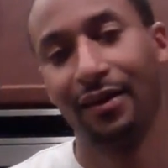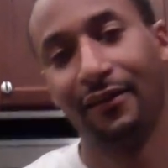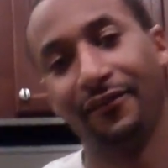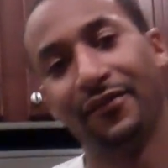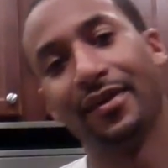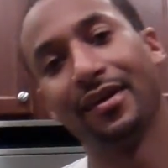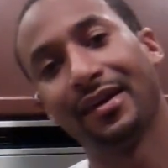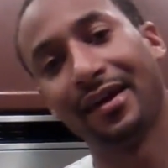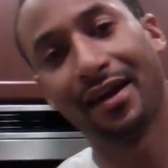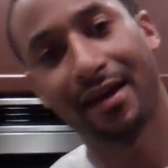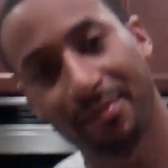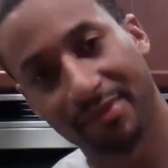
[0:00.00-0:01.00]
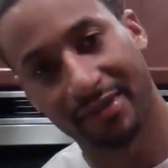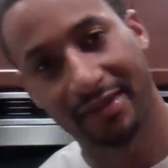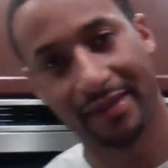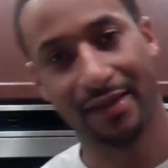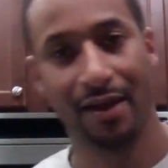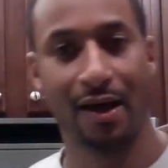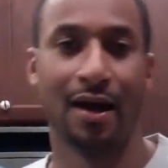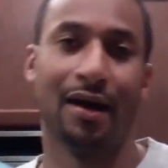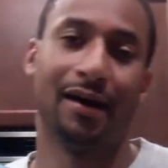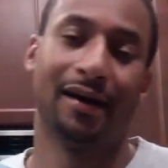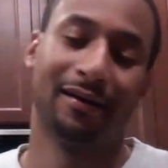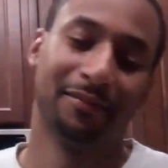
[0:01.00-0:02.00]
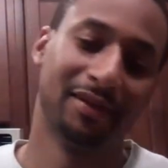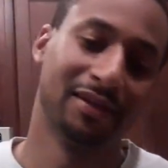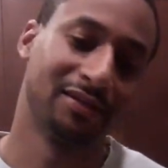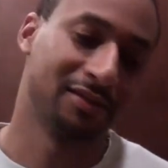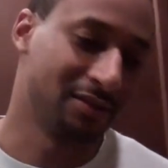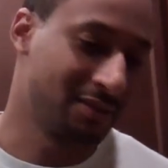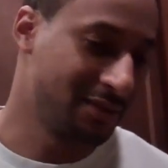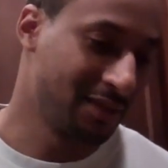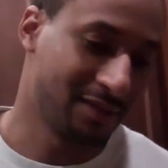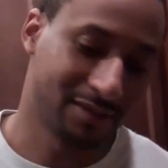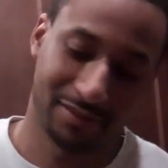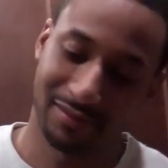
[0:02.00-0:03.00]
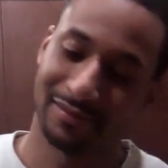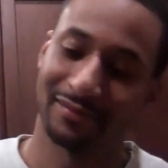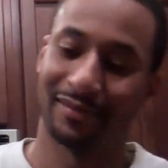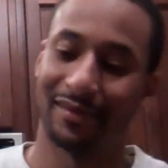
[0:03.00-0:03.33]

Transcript: I'm very happy. Um, and this is just